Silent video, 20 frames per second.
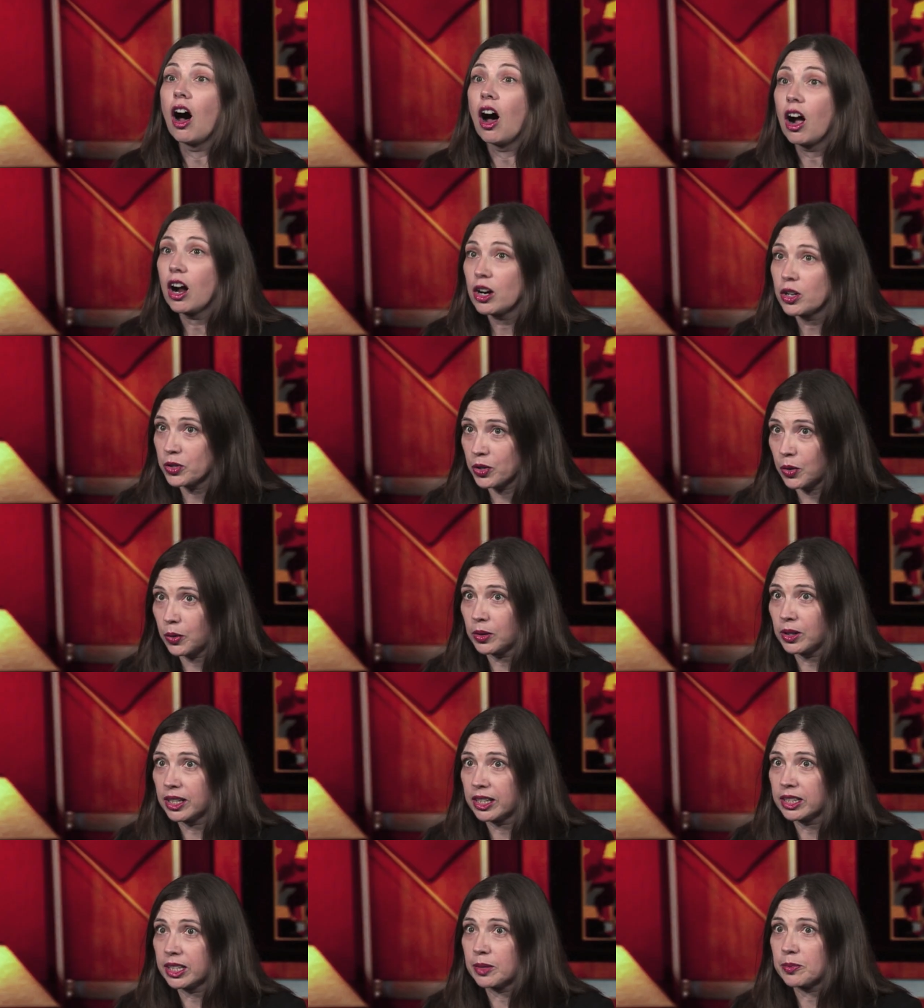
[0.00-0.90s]
are total
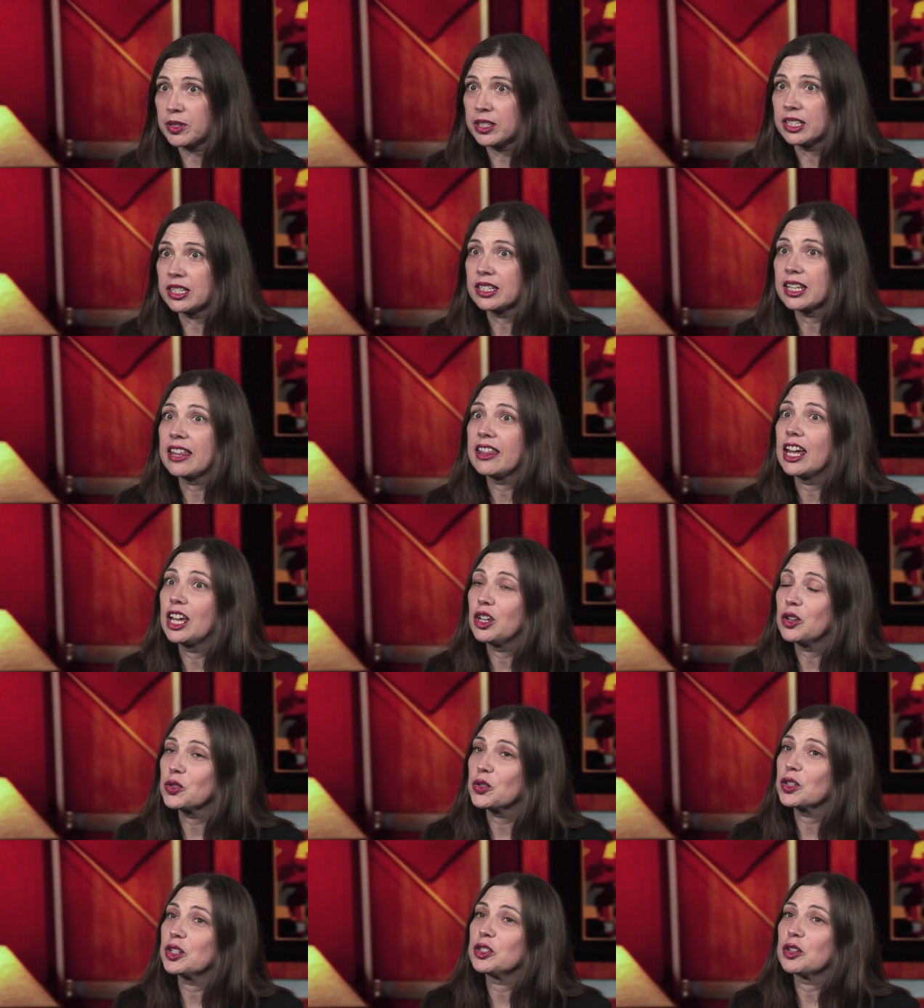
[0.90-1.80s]
eclipses, and they
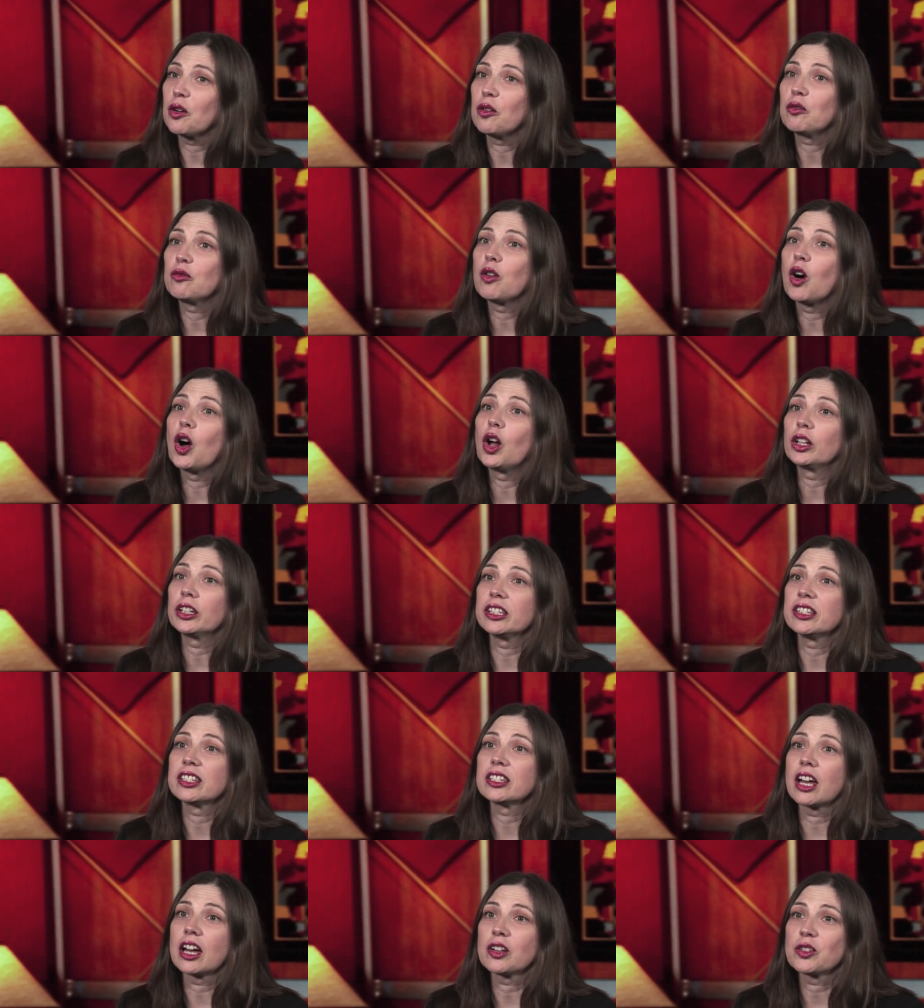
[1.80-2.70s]
usually don't fall in
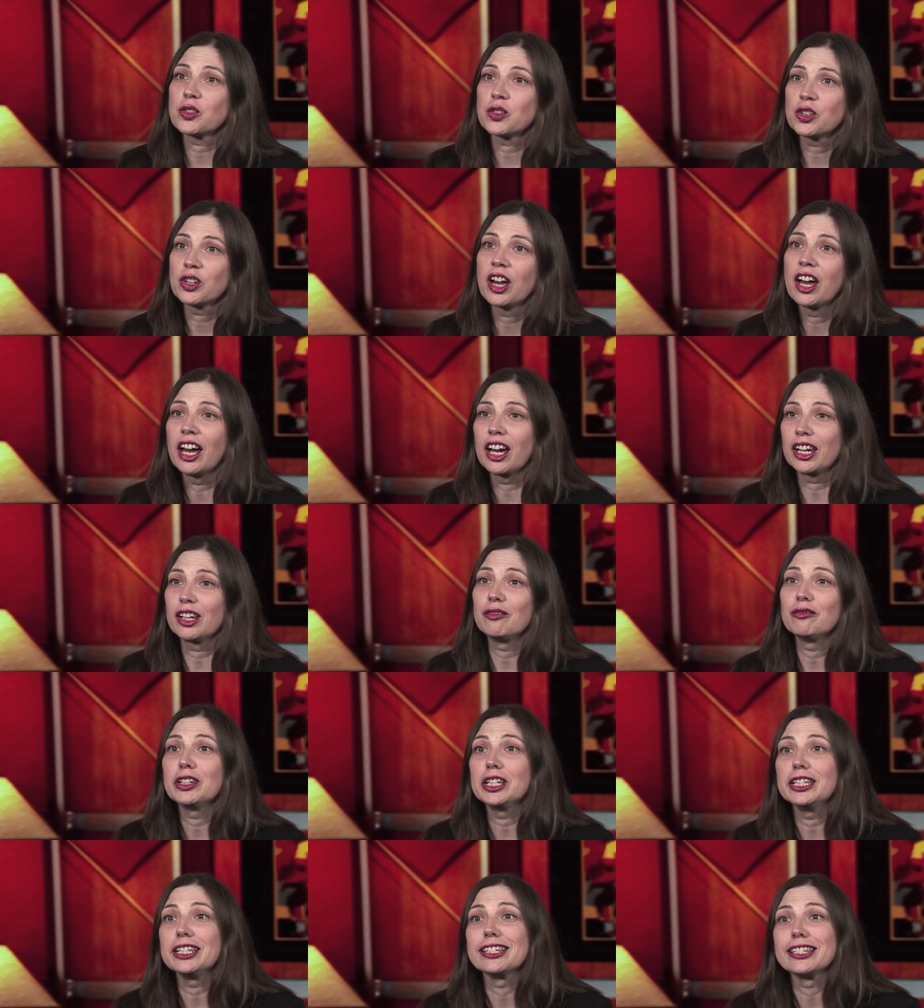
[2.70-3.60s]
such a
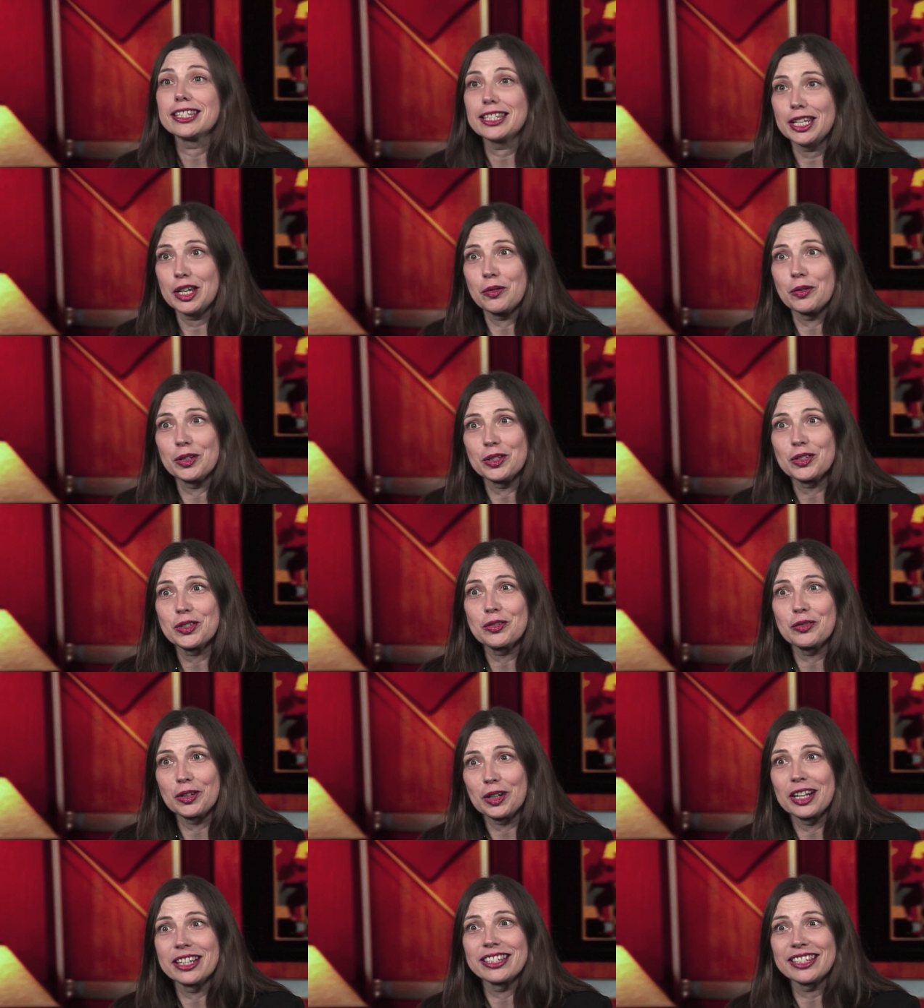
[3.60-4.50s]
convenient sequence
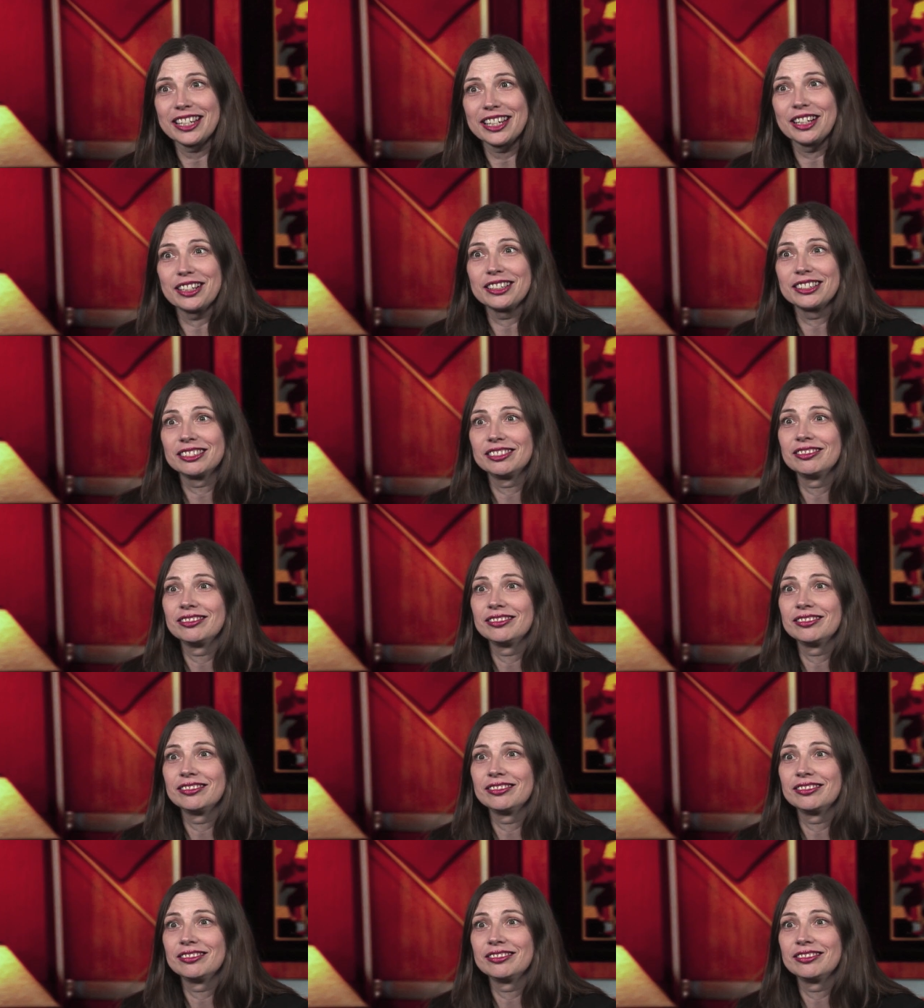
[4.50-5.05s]
for us here.